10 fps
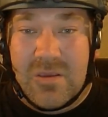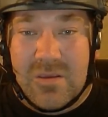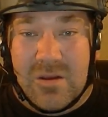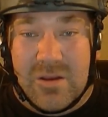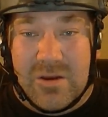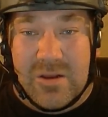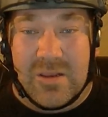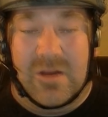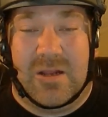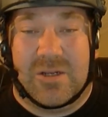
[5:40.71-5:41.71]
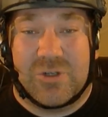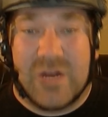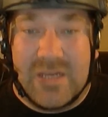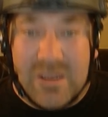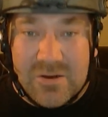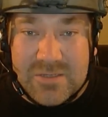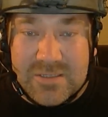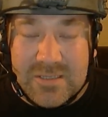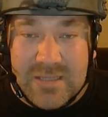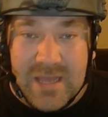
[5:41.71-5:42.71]
you're not shredding gears,
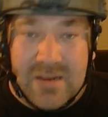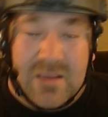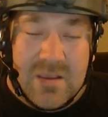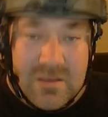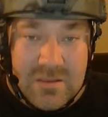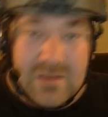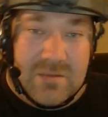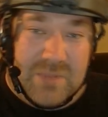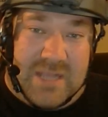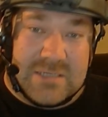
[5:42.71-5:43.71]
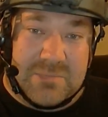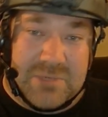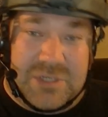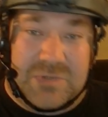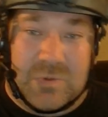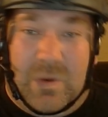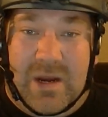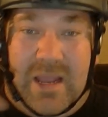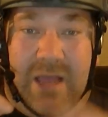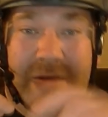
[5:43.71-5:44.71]
things like that. The plastic bushings will wear
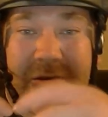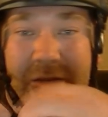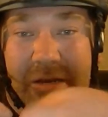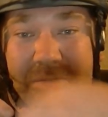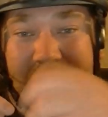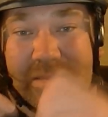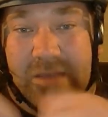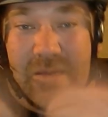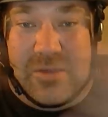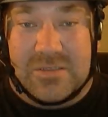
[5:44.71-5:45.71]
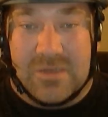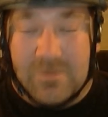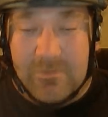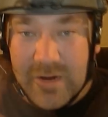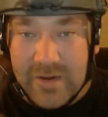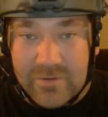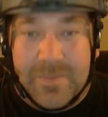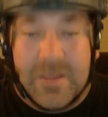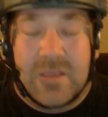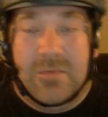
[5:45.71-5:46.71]
down and your gears will get sideways, whatever.
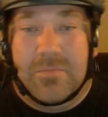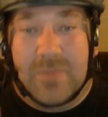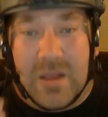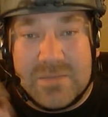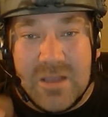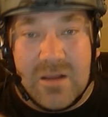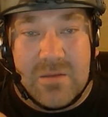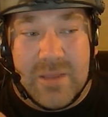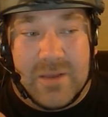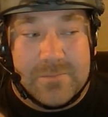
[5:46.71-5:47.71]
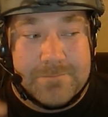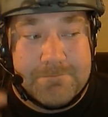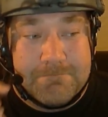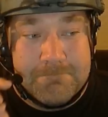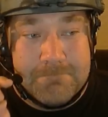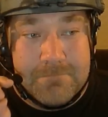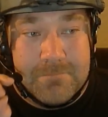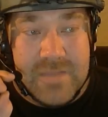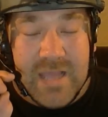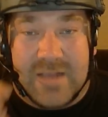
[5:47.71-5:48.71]
I'm talking about
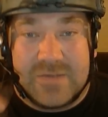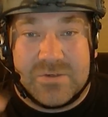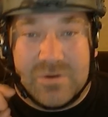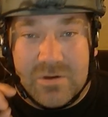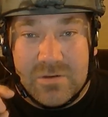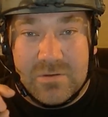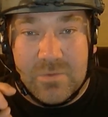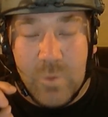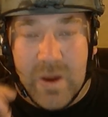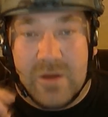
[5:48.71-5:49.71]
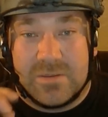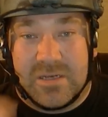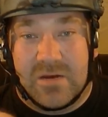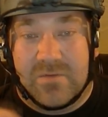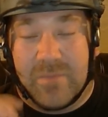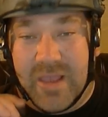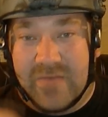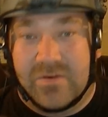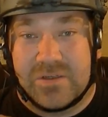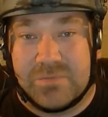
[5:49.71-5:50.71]
the extra wear and tear from a
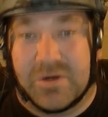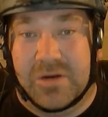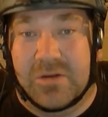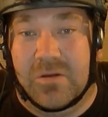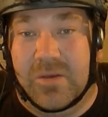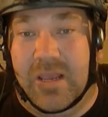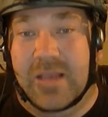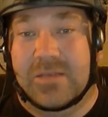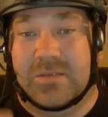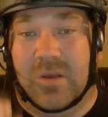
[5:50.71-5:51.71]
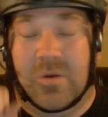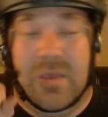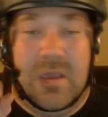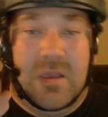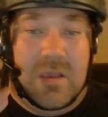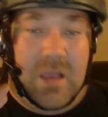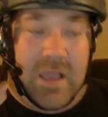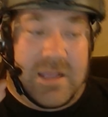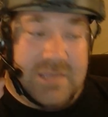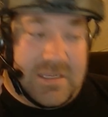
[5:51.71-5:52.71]
heavier spring. Okay, so
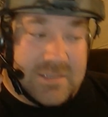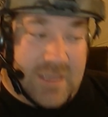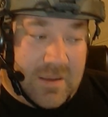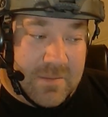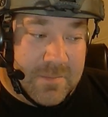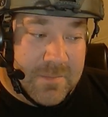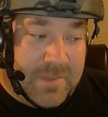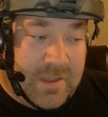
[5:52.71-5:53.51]
it's come